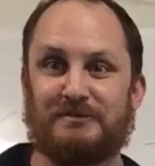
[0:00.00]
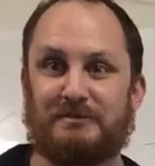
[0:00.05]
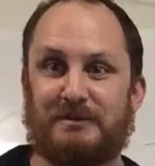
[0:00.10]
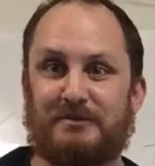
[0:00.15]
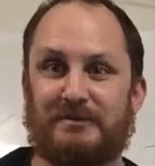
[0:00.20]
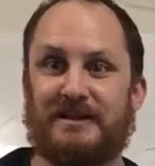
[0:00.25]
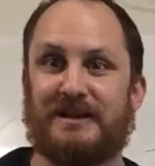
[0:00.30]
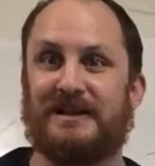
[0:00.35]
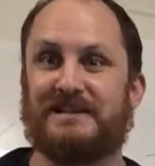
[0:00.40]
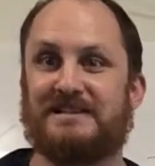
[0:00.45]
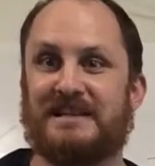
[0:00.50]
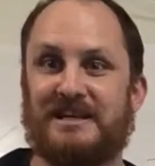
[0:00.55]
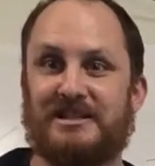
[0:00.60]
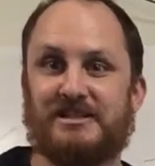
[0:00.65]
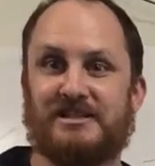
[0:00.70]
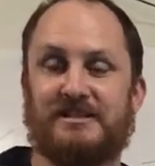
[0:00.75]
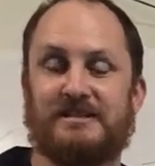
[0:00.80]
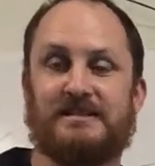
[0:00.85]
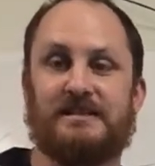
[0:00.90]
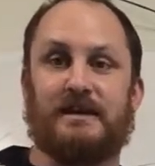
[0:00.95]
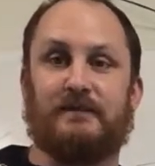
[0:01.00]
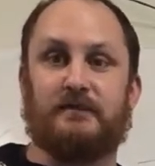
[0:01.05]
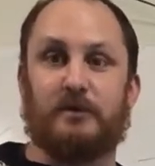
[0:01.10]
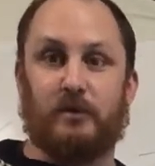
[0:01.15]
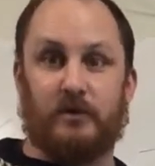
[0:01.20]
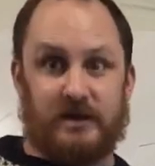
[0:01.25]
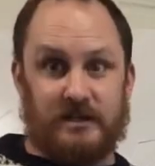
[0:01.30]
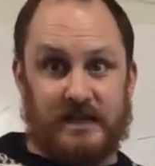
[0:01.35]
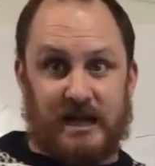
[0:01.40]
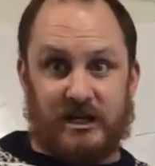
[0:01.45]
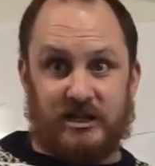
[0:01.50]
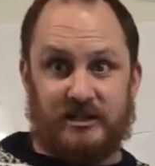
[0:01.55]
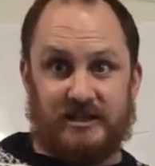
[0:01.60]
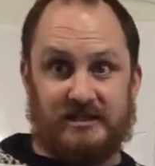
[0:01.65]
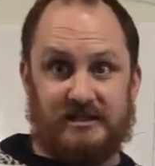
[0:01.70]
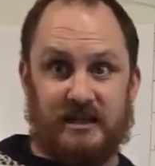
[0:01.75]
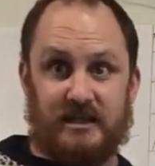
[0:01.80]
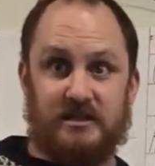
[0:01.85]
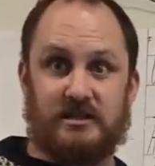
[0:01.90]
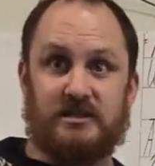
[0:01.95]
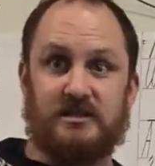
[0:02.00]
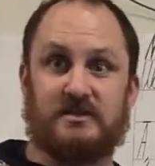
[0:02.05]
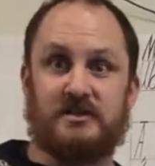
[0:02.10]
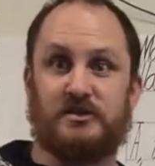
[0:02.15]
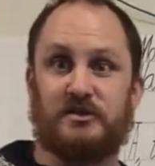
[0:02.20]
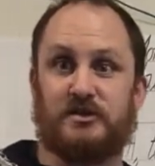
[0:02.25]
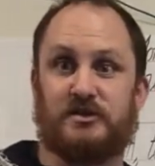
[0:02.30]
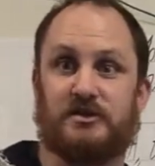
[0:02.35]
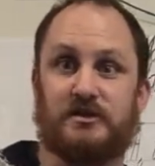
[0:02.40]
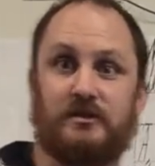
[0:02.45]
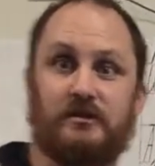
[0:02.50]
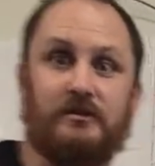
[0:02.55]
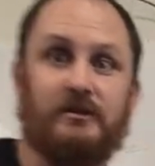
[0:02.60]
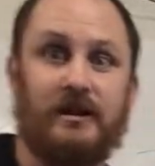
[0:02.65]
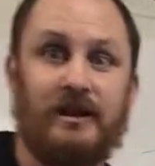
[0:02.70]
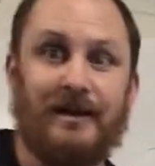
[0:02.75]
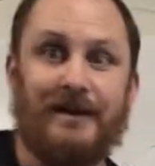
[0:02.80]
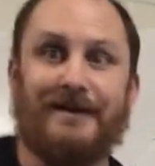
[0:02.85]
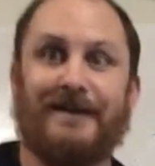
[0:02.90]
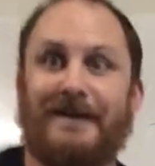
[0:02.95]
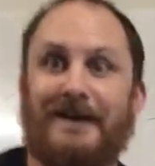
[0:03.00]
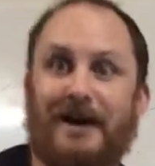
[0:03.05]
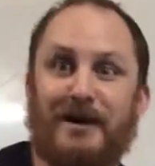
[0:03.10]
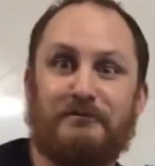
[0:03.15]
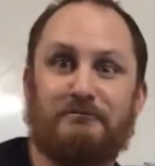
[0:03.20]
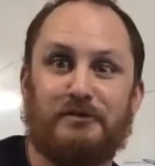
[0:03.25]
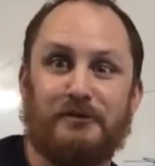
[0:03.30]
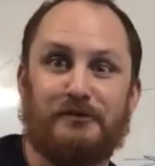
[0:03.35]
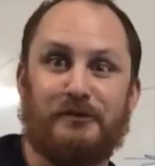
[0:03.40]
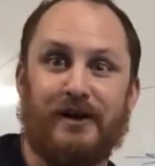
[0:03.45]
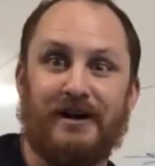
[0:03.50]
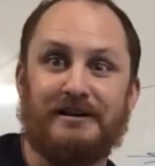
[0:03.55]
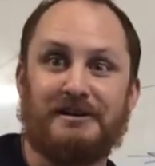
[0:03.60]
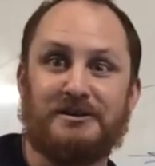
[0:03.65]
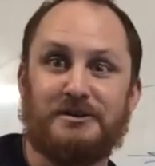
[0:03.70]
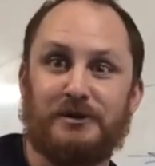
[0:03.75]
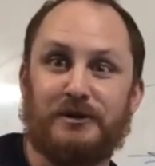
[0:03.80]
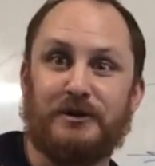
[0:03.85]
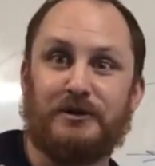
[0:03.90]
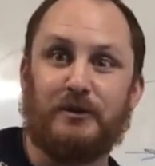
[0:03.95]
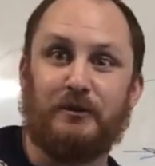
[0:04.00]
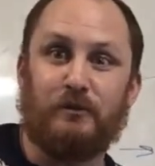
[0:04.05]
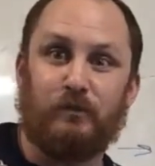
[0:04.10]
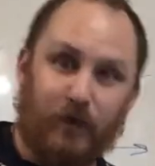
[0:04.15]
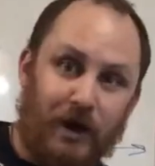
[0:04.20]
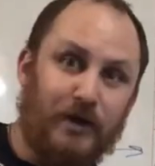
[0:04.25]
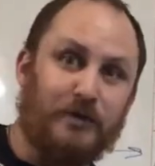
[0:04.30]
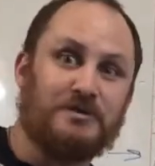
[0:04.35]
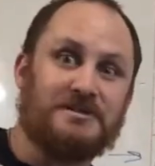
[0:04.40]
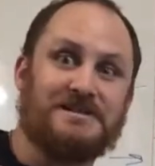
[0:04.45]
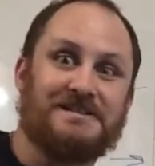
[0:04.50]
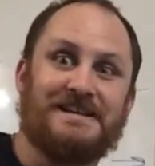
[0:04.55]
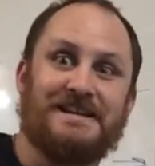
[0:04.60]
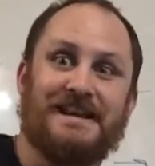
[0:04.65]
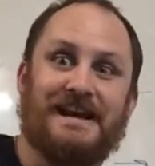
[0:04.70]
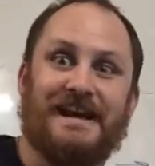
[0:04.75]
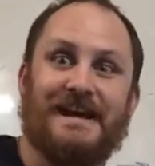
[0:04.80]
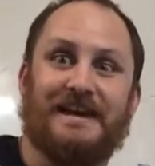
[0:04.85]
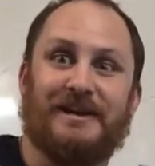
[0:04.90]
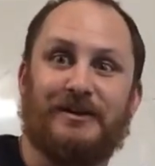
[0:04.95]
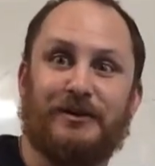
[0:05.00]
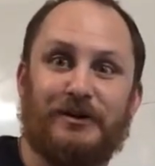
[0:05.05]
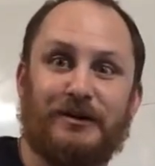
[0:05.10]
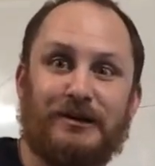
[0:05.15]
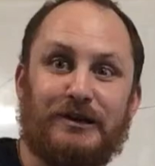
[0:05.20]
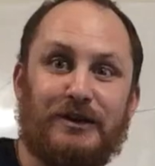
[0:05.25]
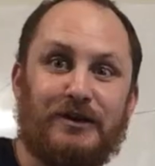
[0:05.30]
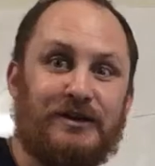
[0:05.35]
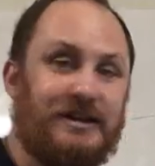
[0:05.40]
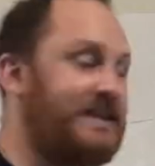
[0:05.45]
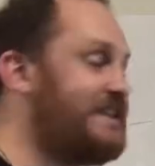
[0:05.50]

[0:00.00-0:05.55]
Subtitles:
people that are teachers, if you want to actually teach this in your school, I've provided you with a waltz today, or a learning